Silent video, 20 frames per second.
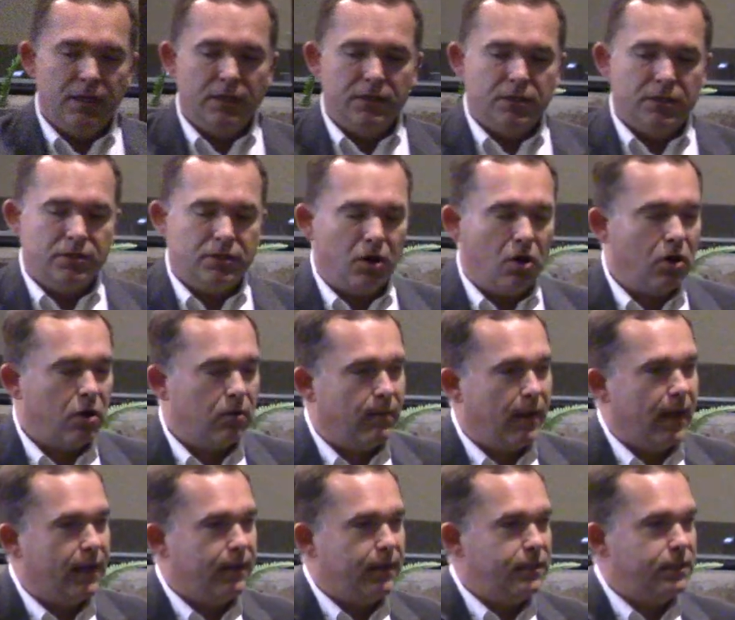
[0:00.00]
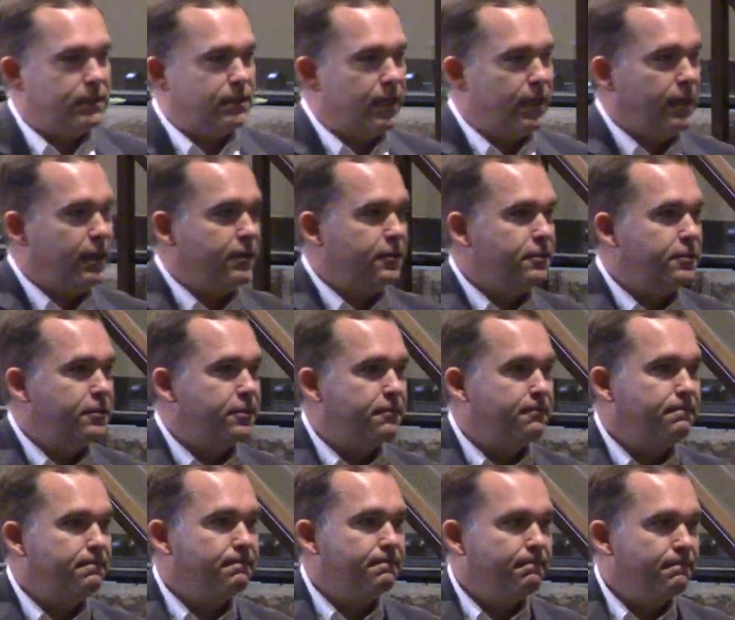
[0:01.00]
to talk about these things
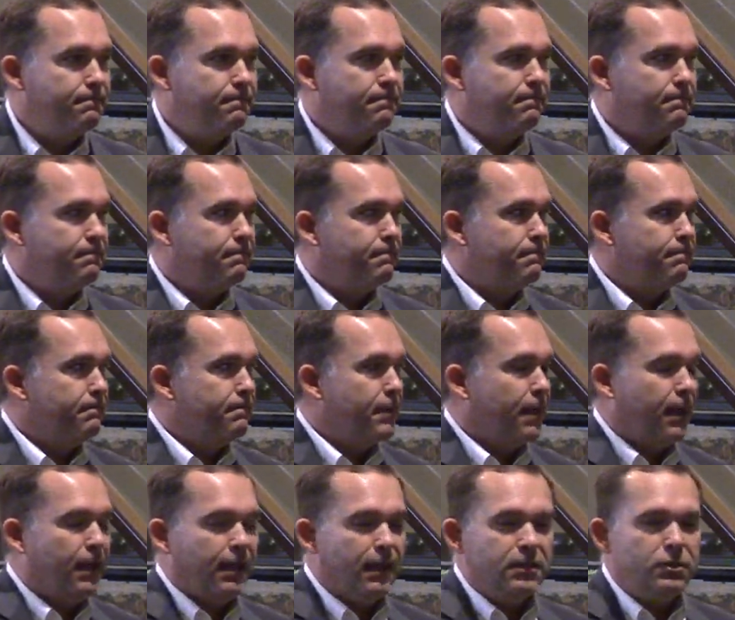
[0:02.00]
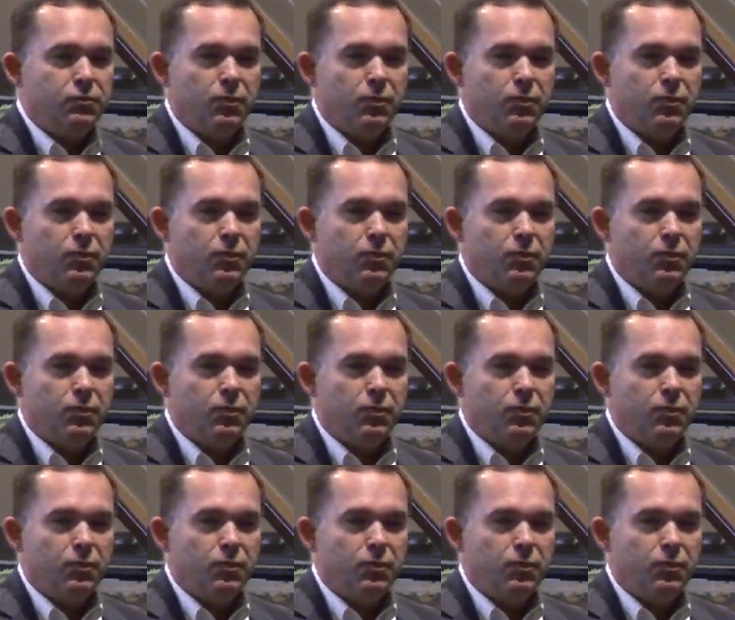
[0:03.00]
unless